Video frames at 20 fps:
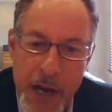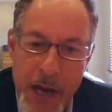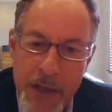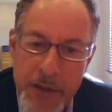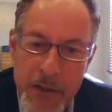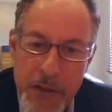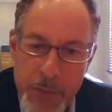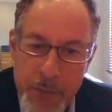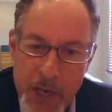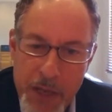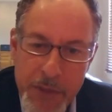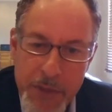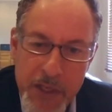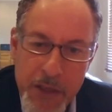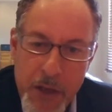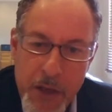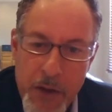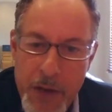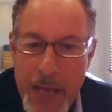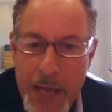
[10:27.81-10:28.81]
You probably know
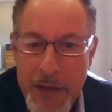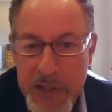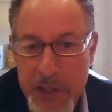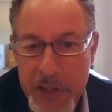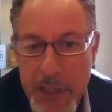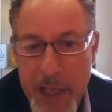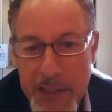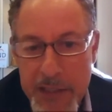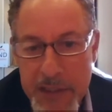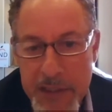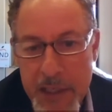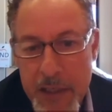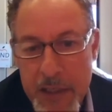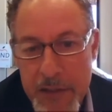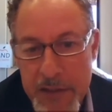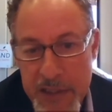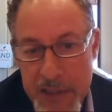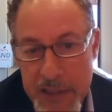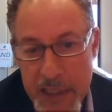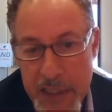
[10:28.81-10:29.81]
how Scottsdale
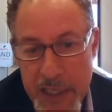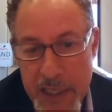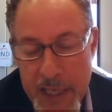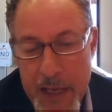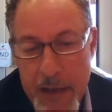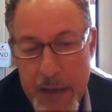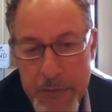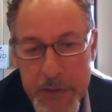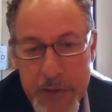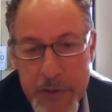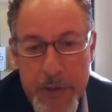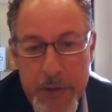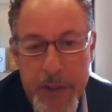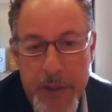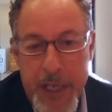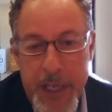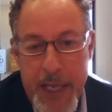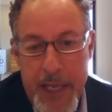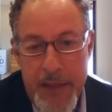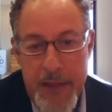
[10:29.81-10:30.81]
City Council
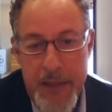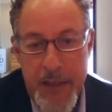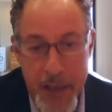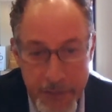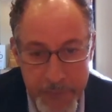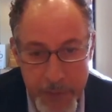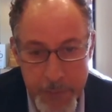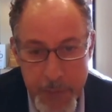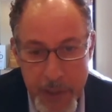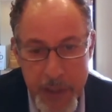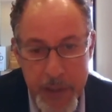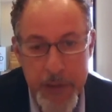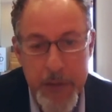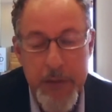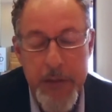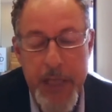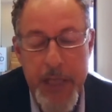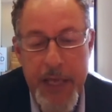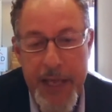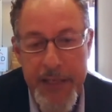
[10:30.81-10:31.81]
and the government
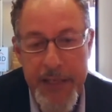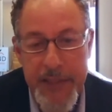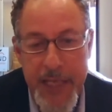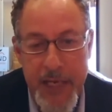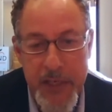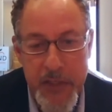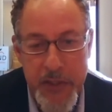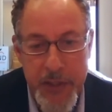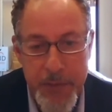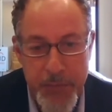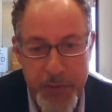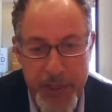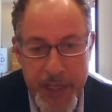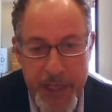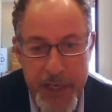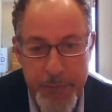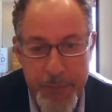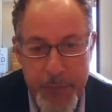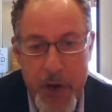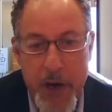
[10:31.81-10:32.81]
has actually played a
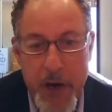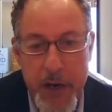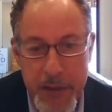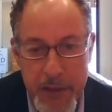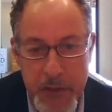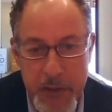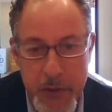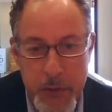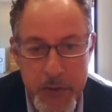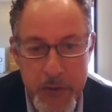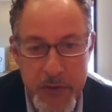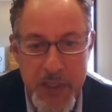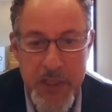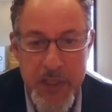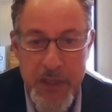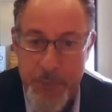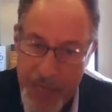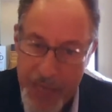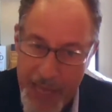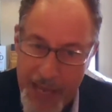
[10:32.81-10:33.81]
part in the schools in the
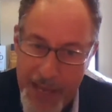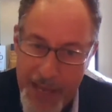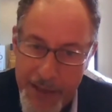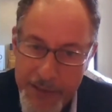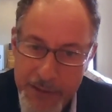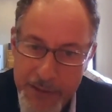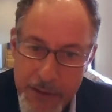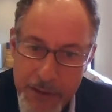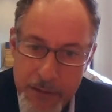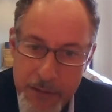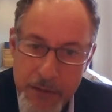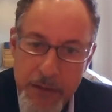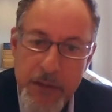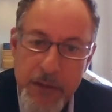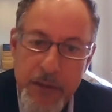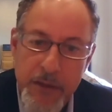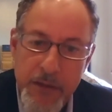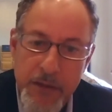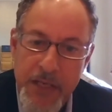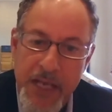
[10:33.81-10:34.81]
past.
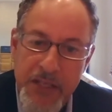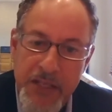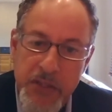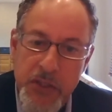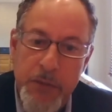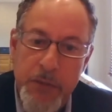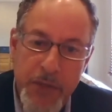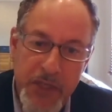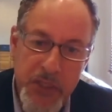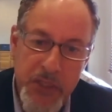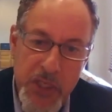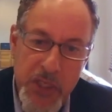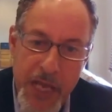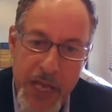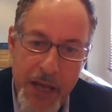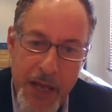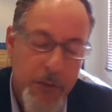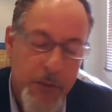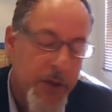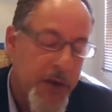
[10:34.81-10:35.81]
Not so much
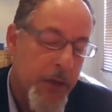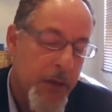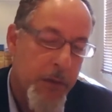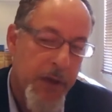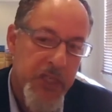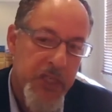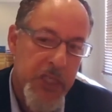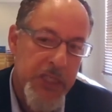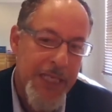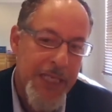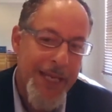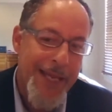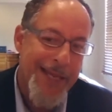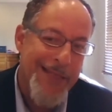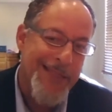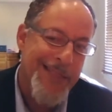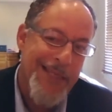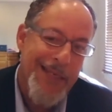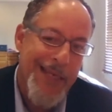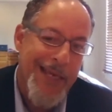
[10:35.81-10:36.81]
now. One of the questions I ask
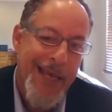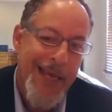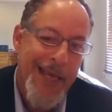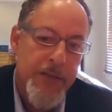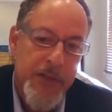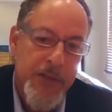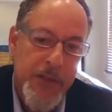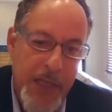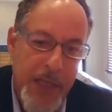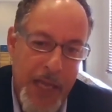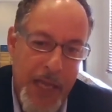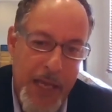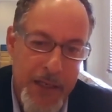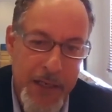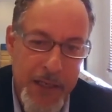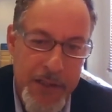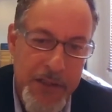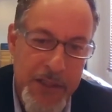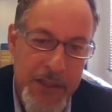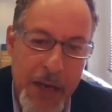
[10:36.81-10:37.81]
city council candidates
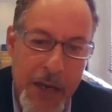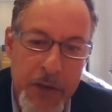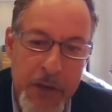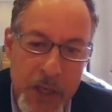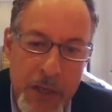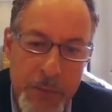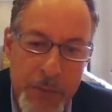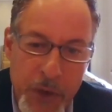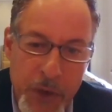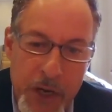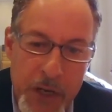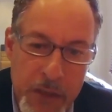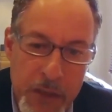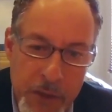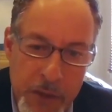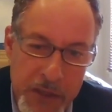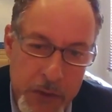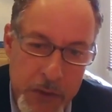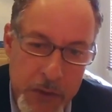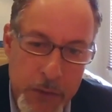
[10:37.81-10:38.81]
is, how are you going to partner with the
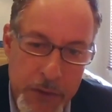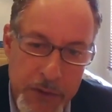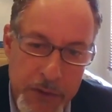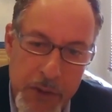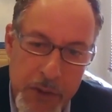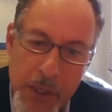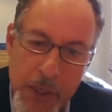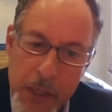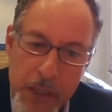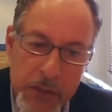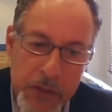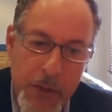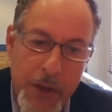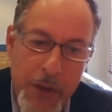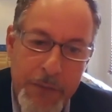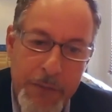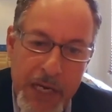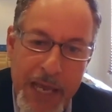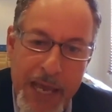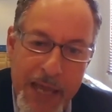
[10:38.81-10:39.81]
schools? So I'm
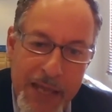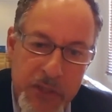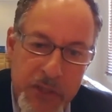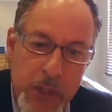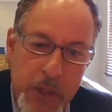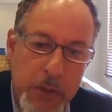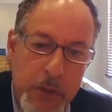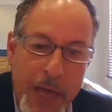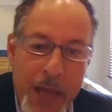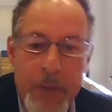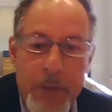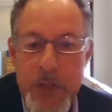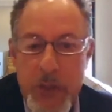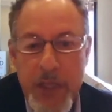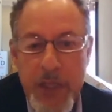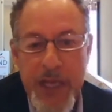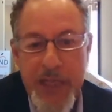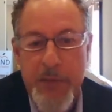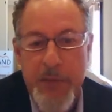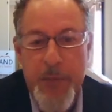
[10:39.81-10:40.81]
going to ask you, how would you
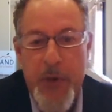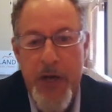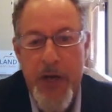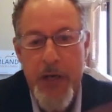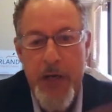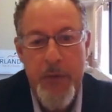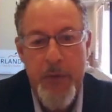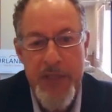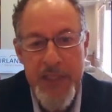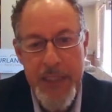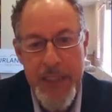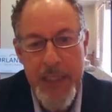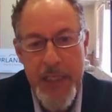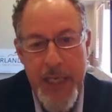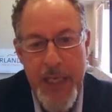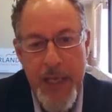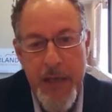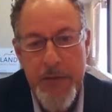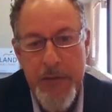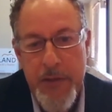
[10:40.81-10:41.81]
like to partner with city
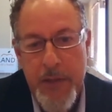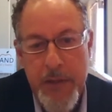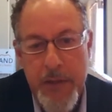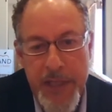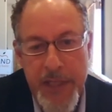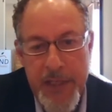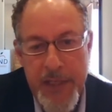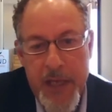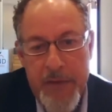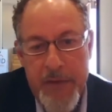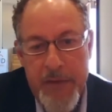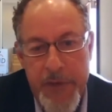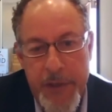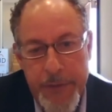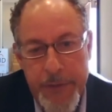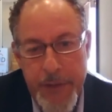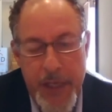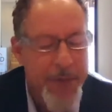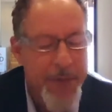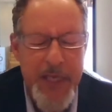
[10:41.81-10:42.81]
council and the governor?
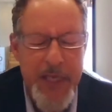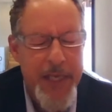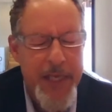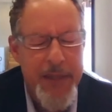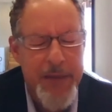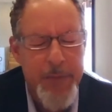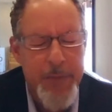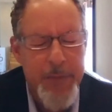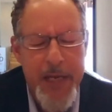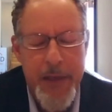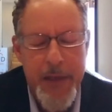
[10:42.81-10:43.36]
I mean, and the mayor?